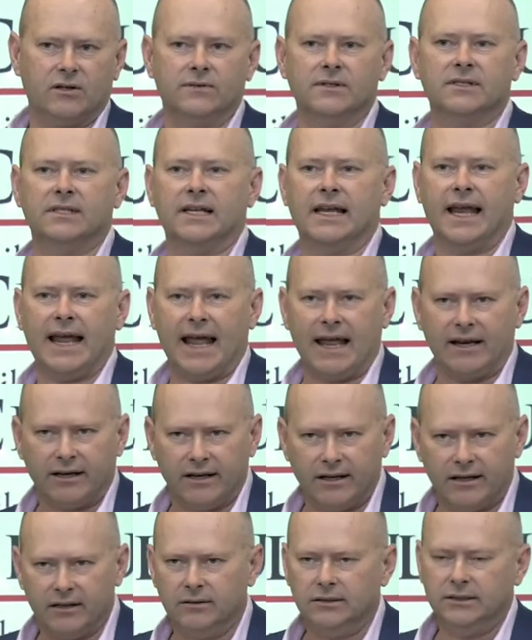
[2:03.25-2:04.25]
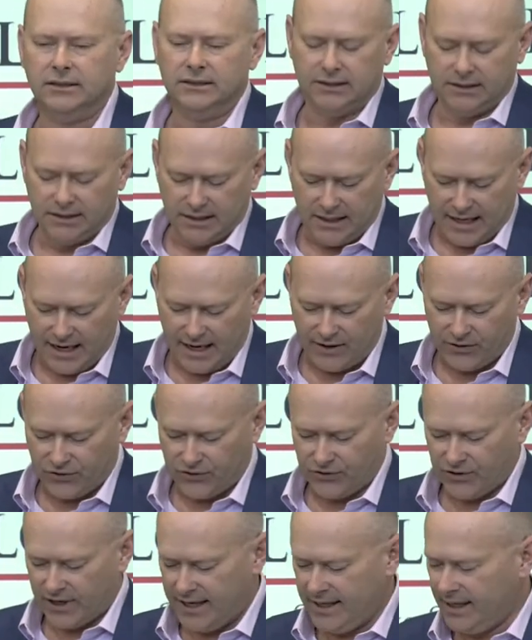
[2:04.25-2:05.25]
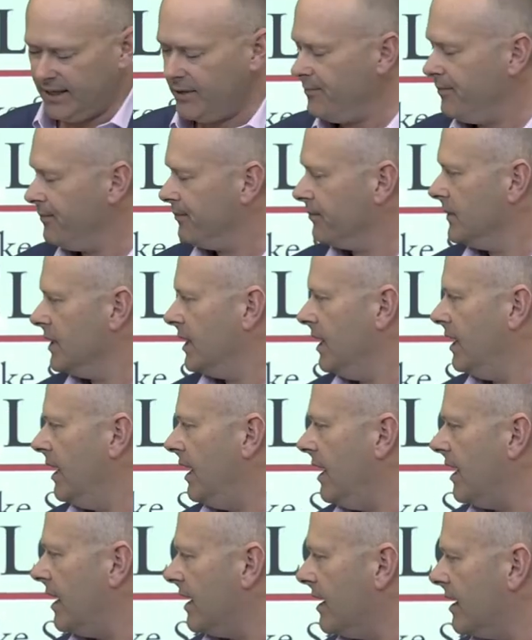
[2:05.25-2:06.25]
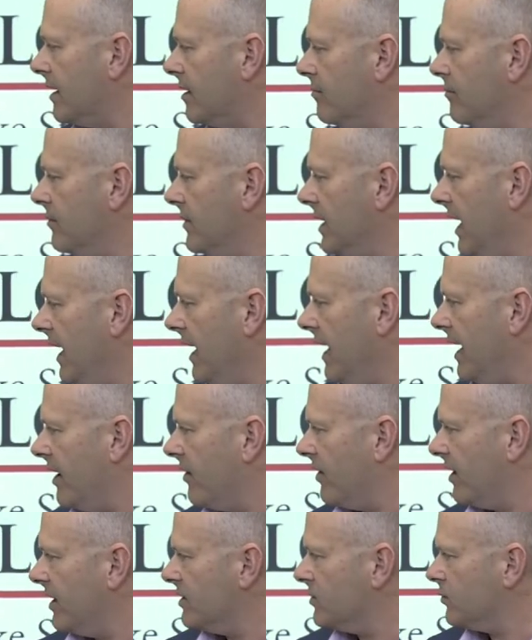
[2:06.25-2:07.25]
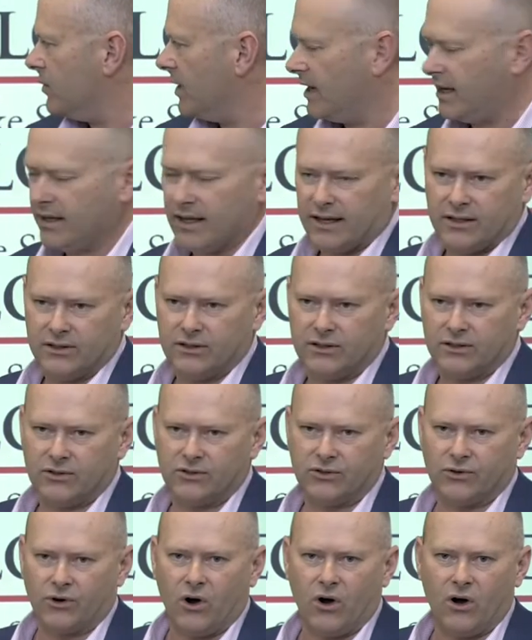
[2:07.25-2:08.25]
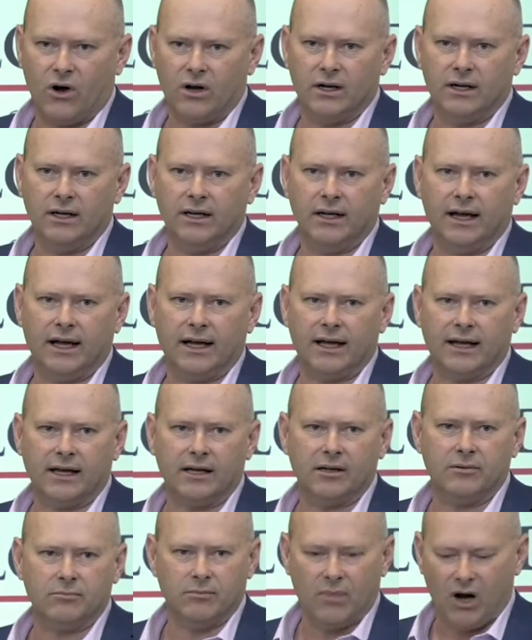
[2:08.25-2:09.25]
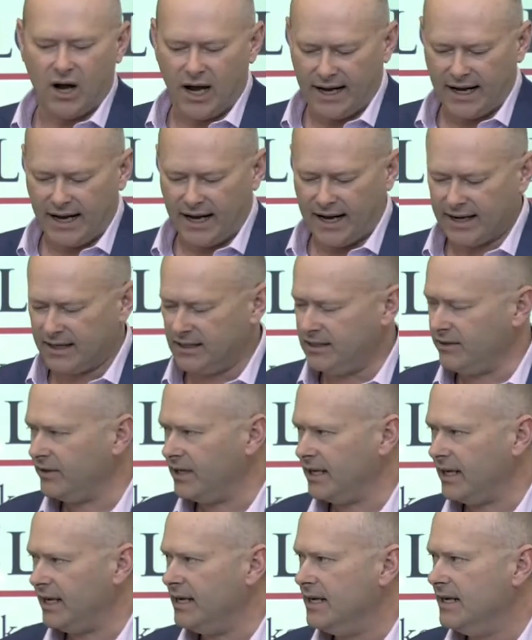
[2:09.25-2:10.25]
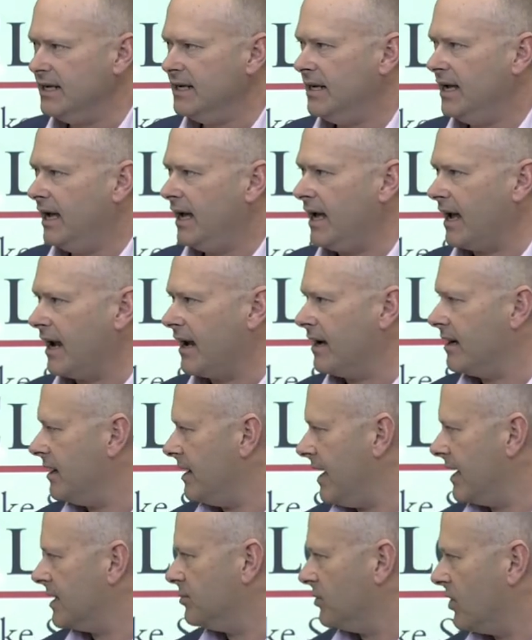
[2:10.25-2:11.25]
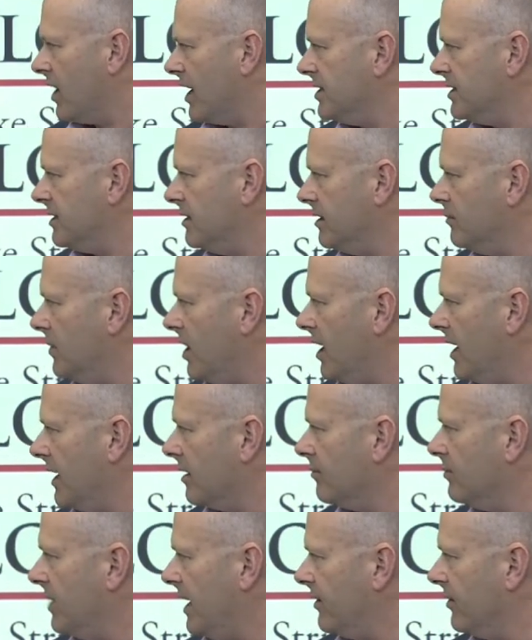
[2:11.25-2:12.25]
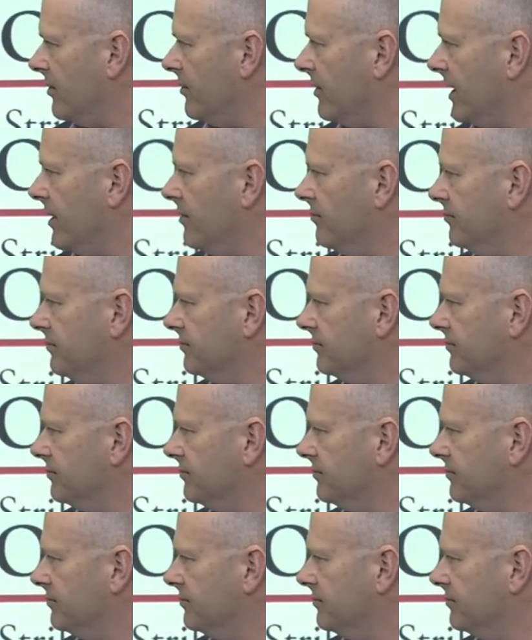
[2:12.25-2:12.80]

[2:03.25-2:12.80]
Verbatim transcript: obviously Canada and Australia um, in areas where there's strong uh, mining activity and an exploration and mining pedigree.